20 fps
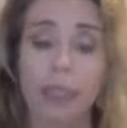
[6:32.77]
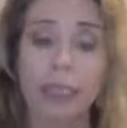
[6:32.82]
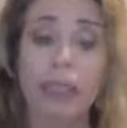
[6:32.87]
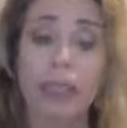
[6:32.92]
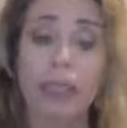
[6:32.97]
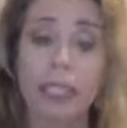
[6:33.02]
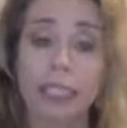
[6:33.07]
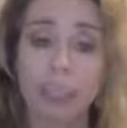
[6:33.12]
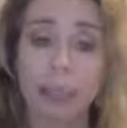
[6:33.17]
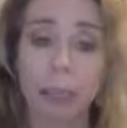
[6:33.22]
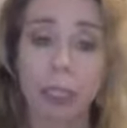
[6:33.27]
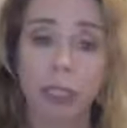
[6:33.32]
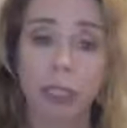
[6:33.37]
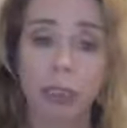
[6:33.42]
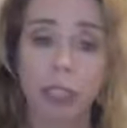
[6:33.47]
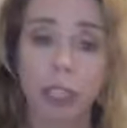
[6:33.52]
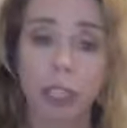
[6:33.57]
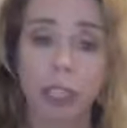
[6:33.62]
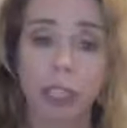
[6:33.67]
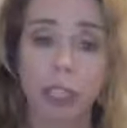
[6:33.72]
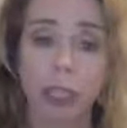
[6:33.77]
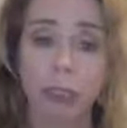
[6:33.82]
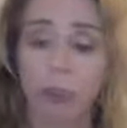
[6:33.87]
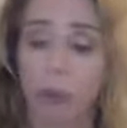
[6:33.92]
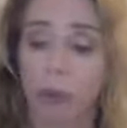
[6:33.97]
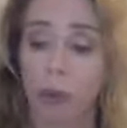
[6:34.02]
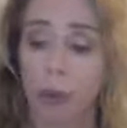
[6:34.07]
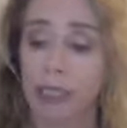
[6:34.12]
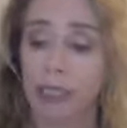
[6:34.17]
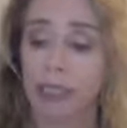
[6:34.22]
The expense ratio is
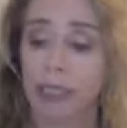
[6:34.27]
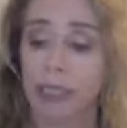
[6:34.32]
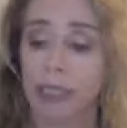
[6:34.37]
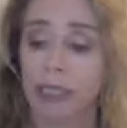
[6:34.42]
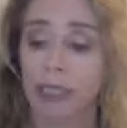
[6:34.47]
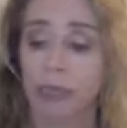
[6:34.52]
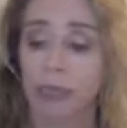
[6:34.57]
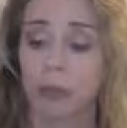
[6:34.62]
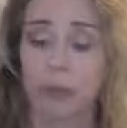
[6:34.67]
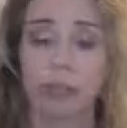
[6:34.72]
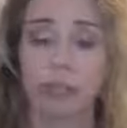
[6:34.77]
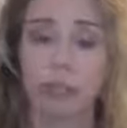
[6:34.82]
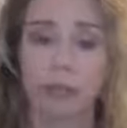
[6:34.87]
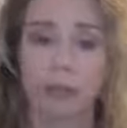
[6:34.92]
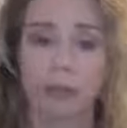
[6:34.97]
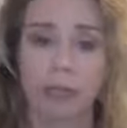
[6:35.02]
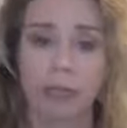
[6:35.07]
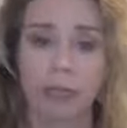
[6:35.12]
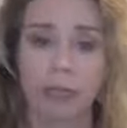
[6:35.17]
0.62%.